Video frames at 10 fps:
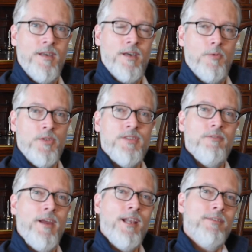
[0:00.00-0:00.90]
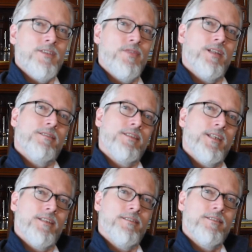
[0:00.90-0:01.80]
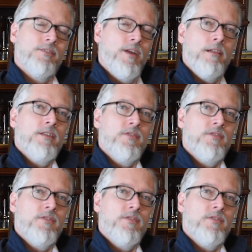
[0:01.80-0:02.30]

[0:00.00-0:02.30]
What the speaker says: What's the relevance filter here? The relevance